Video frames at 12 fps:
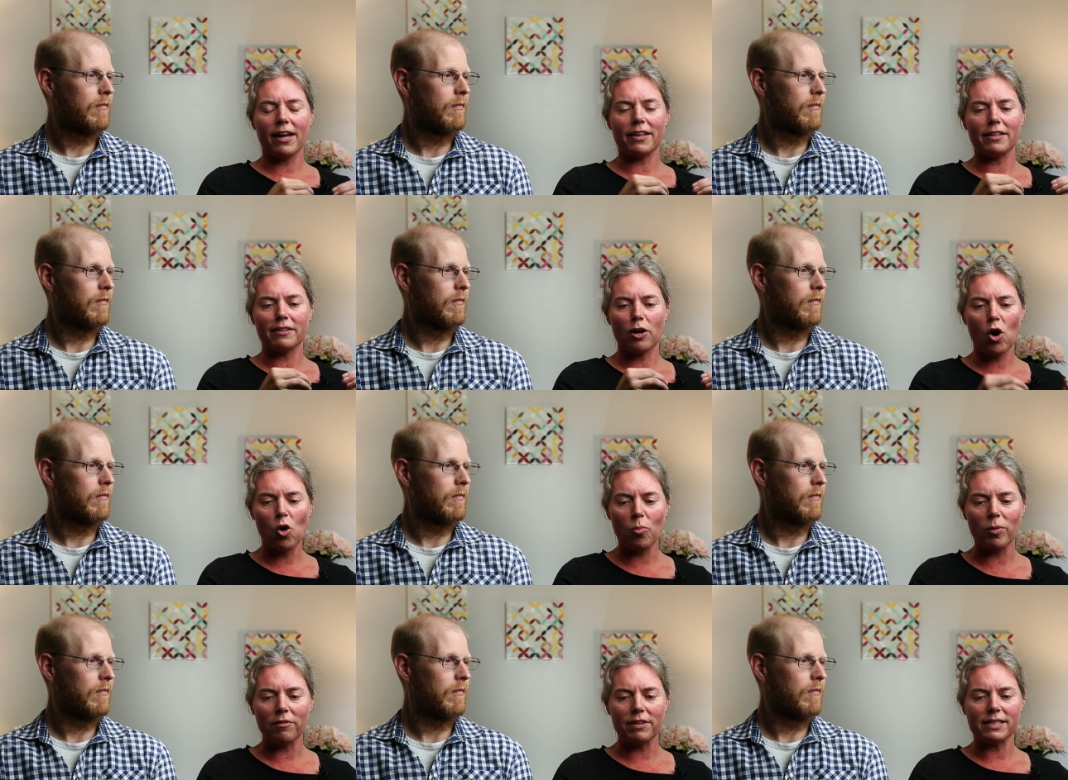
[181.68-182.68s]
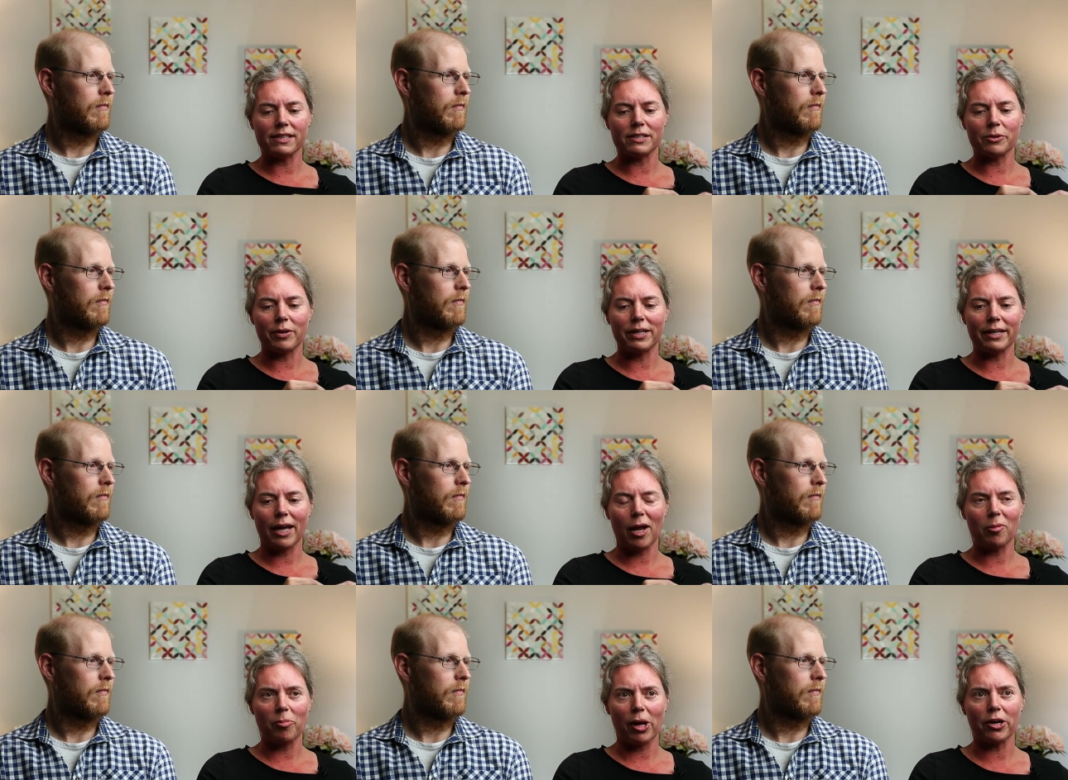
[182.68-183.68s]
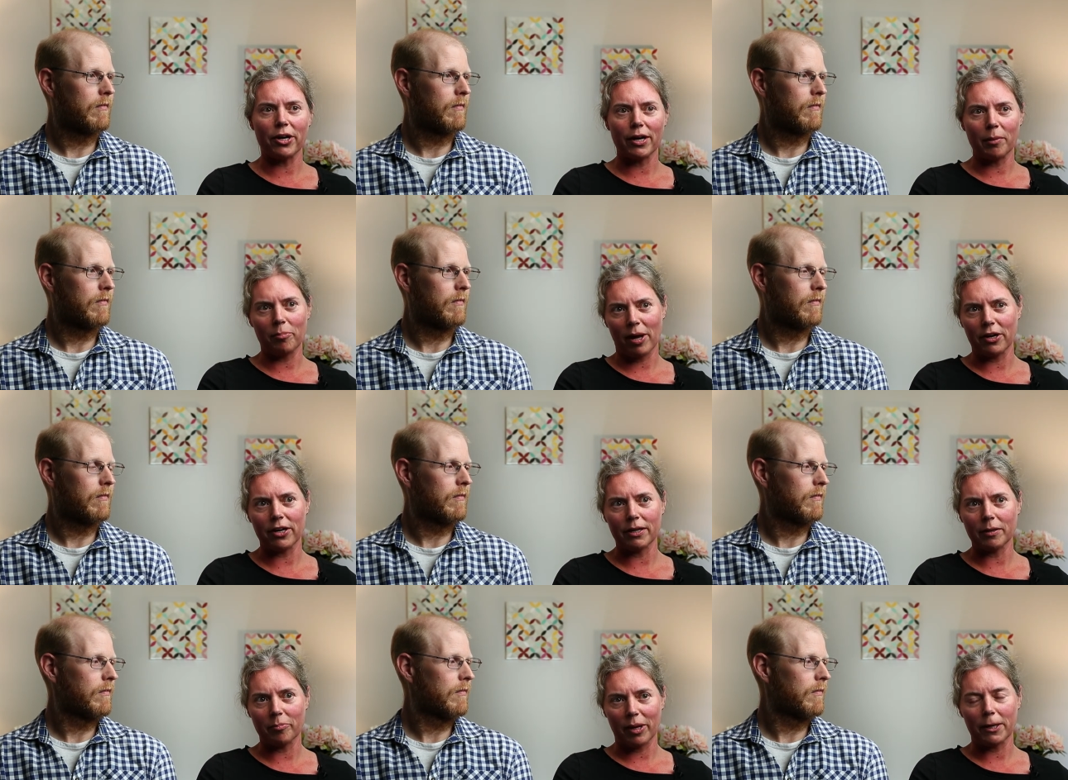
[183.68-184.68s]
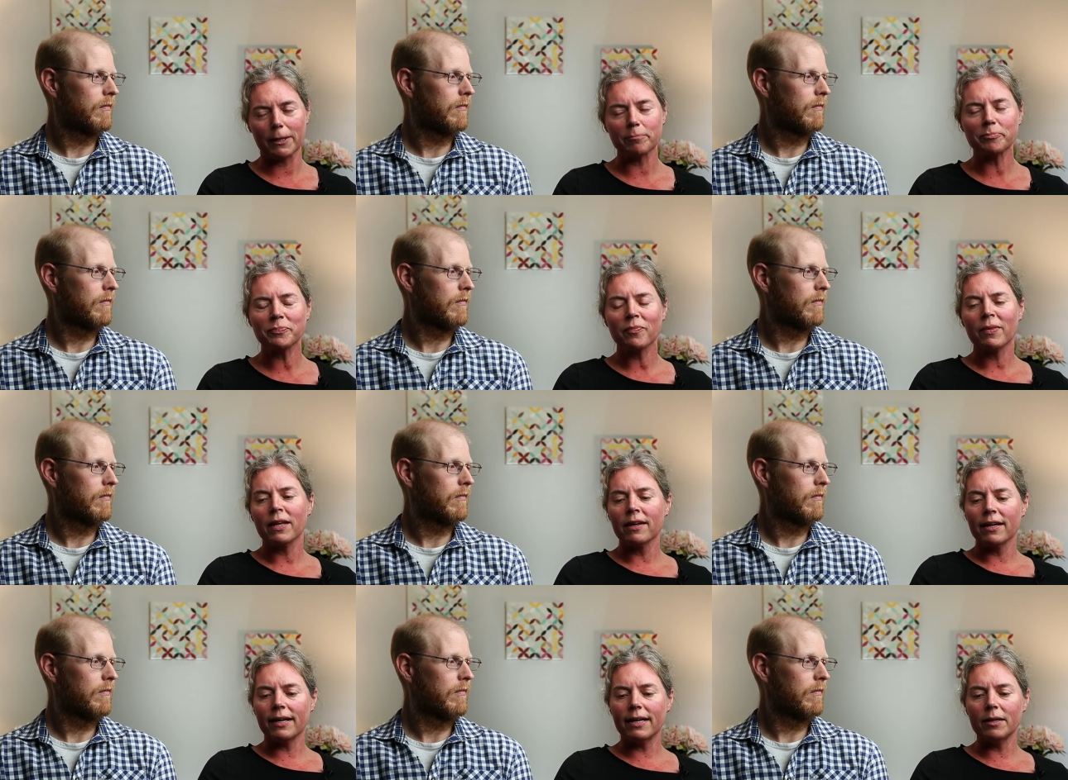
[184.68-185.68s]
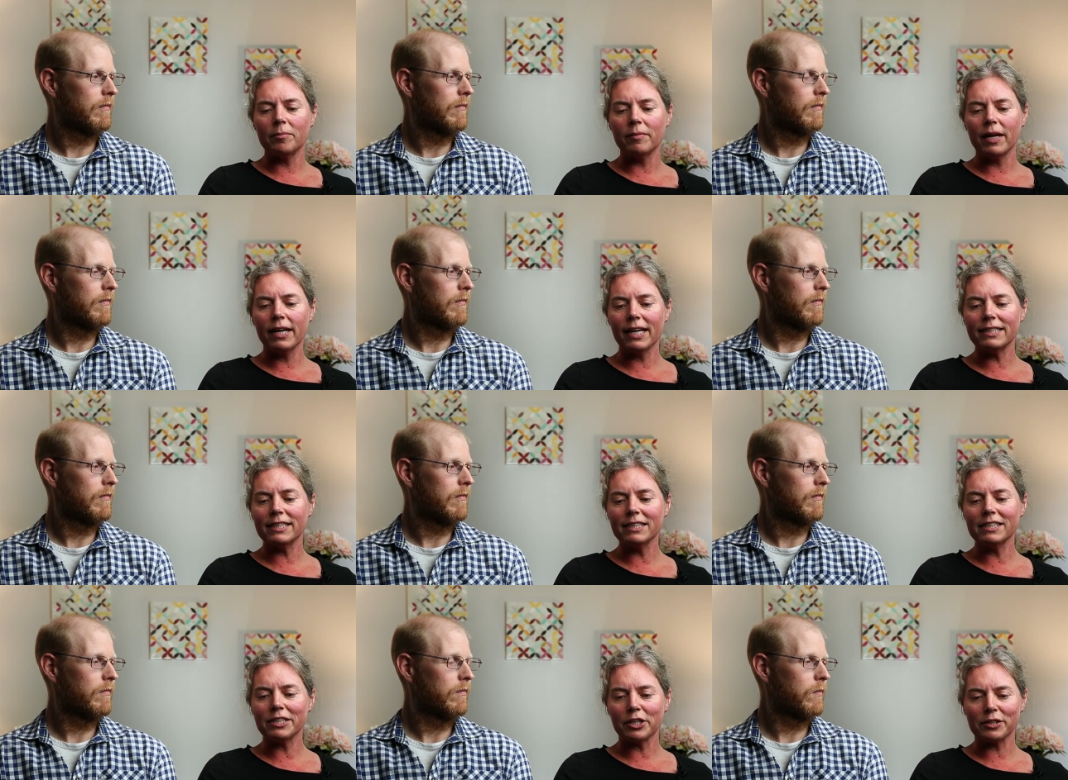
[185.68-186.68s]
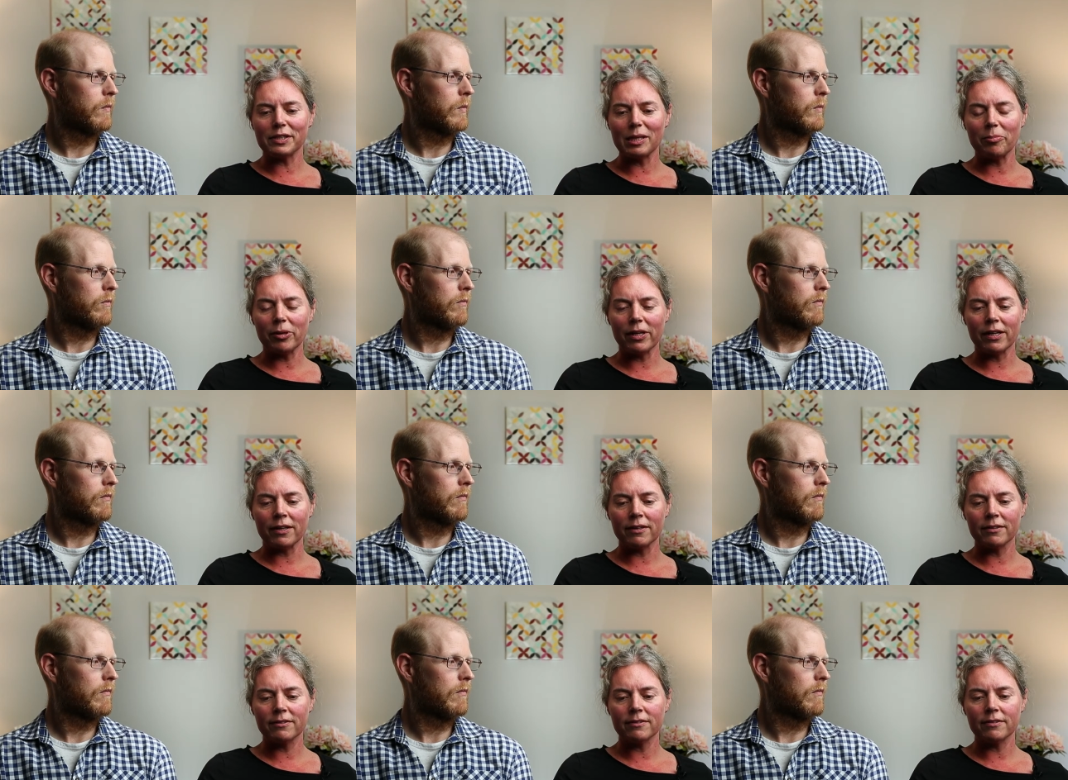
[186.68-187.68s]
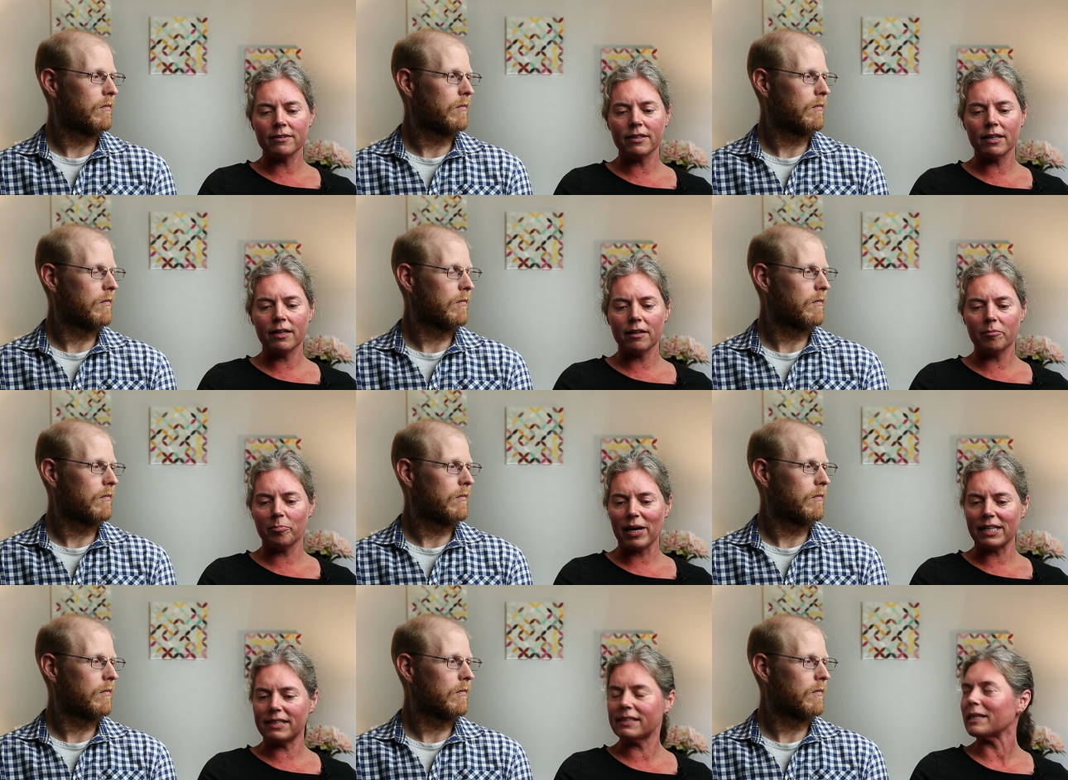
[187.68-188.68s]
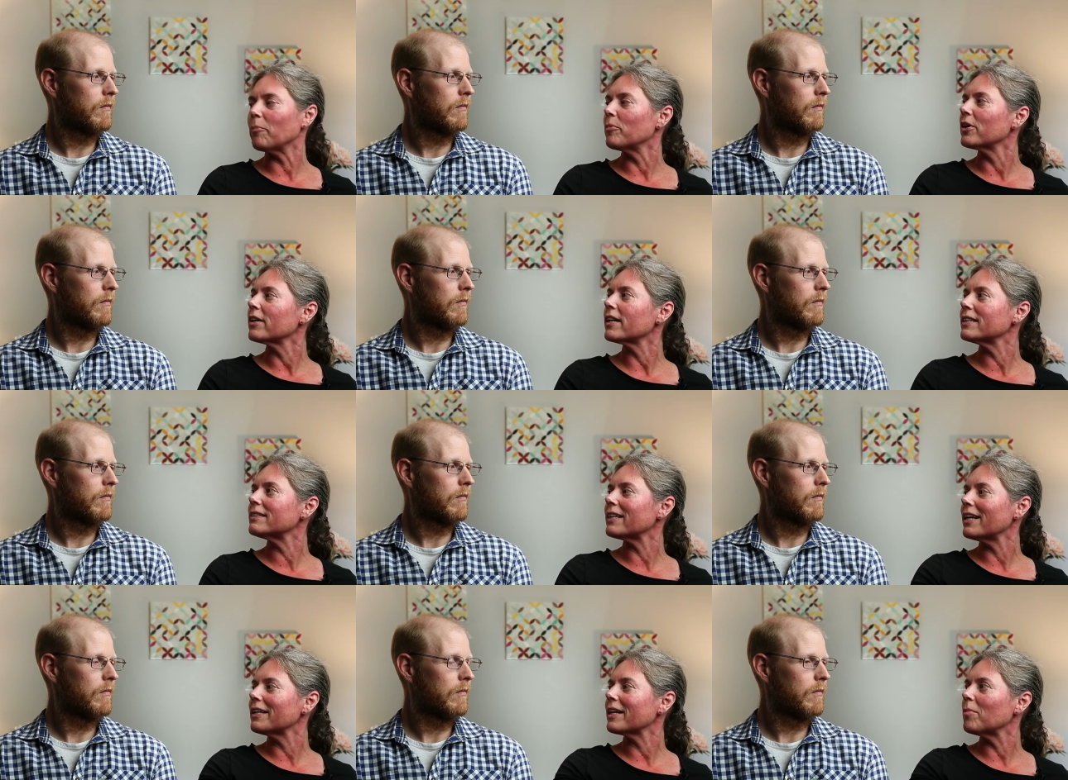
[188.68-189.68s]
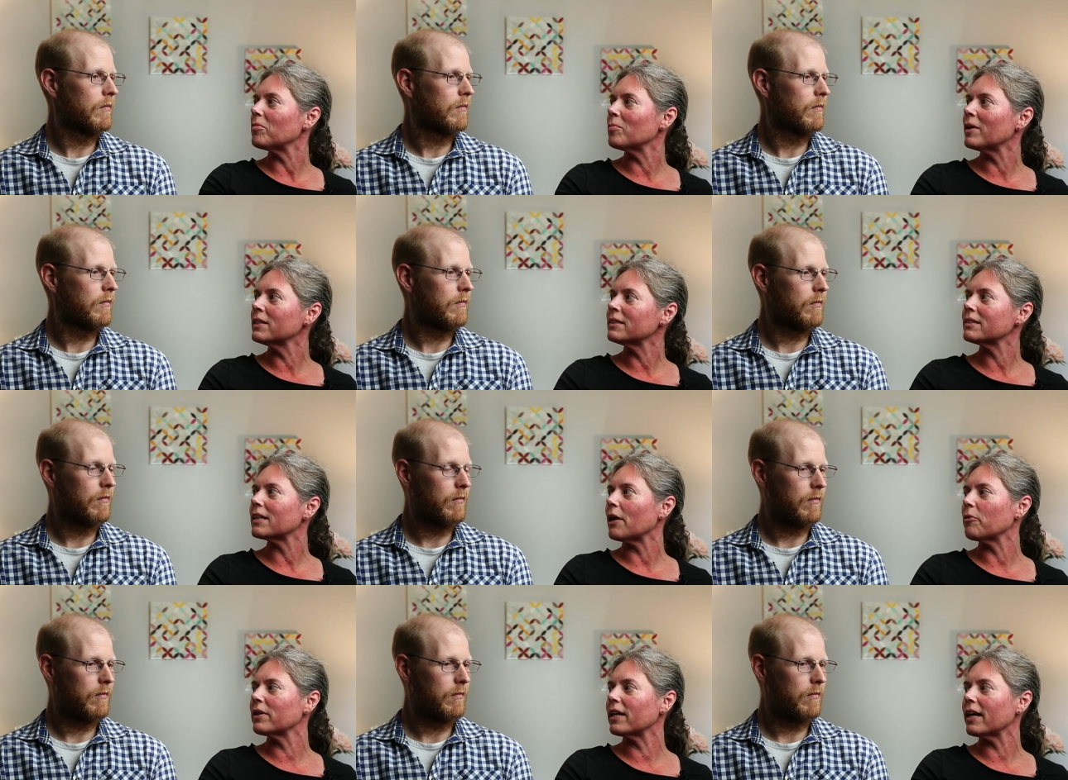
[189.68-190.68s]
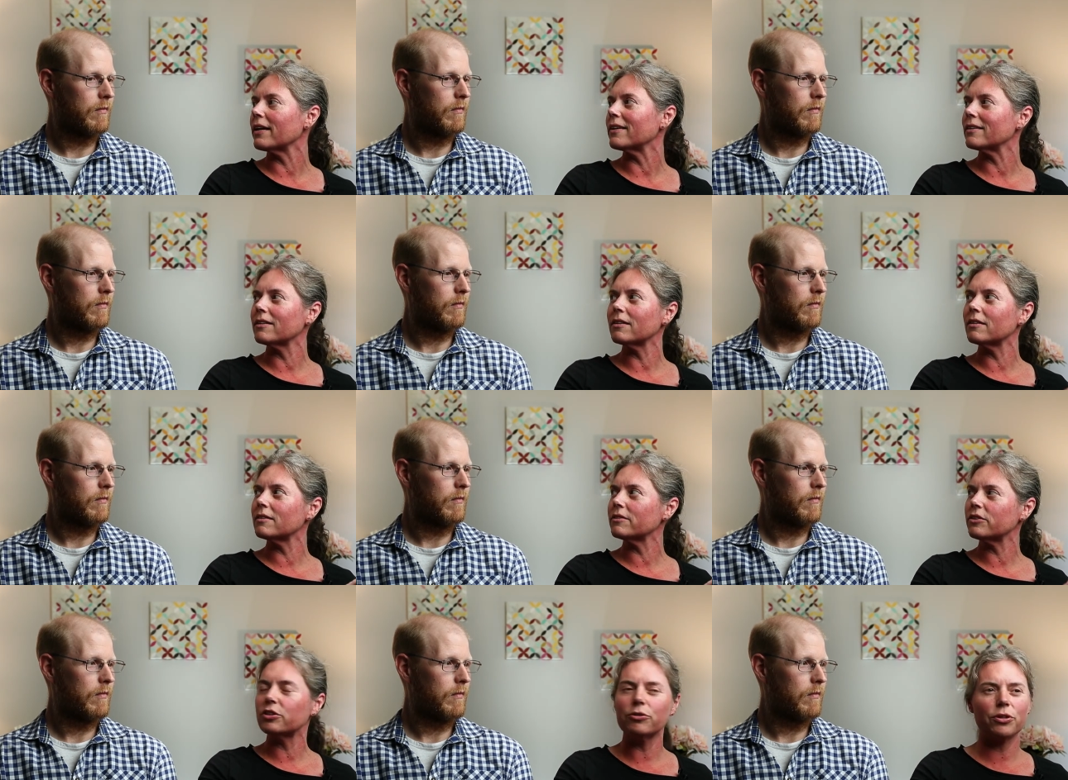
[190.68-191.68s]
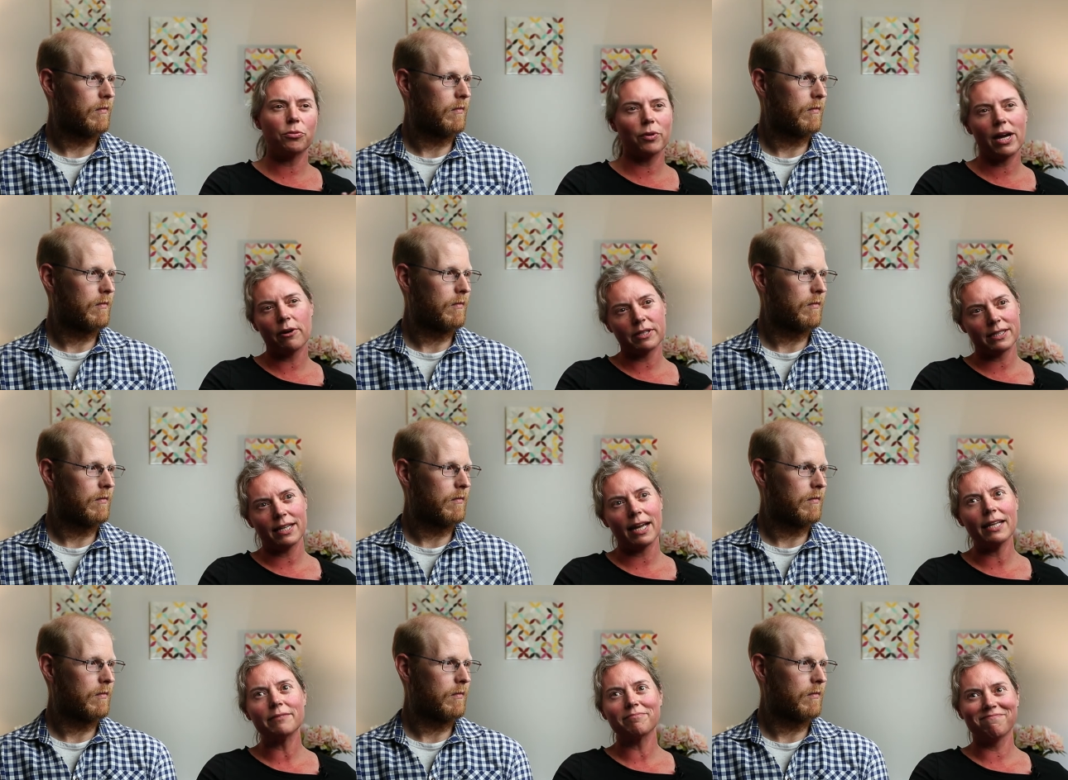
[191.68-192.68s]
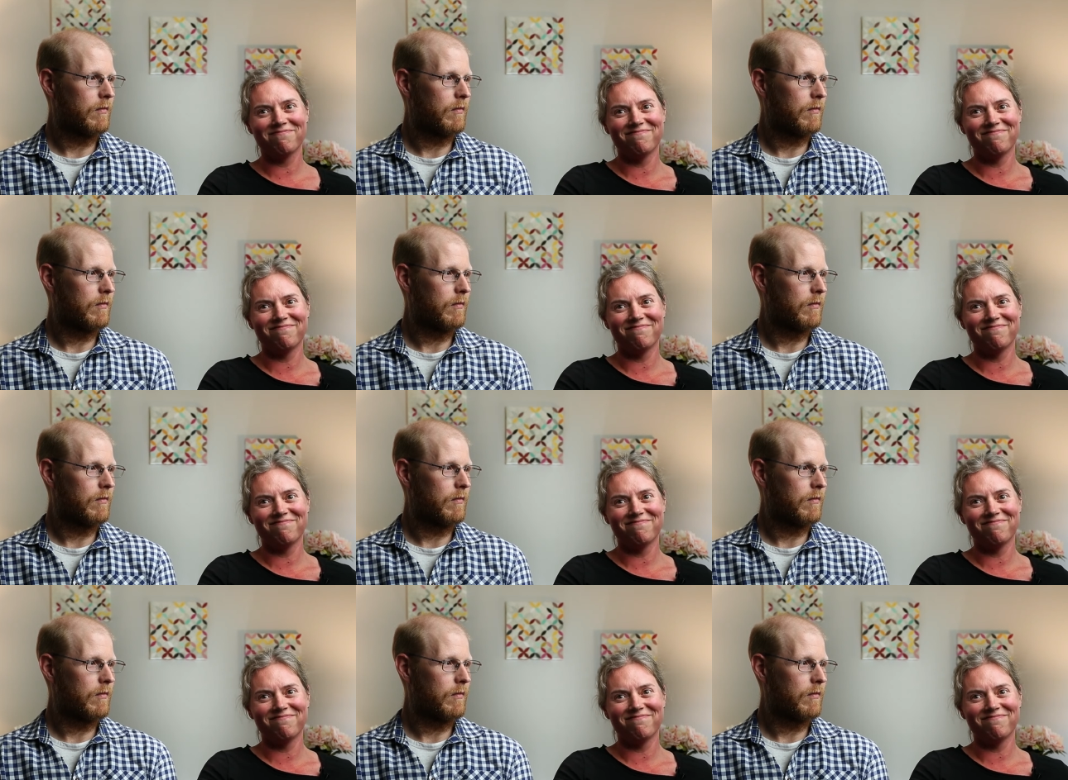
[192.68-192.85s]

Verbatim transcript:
Speaker 1: at hope of this is going to get better and better and better. Um, and I did start sleeping by December, I'd say, a couple months. I would get two to three hours a night.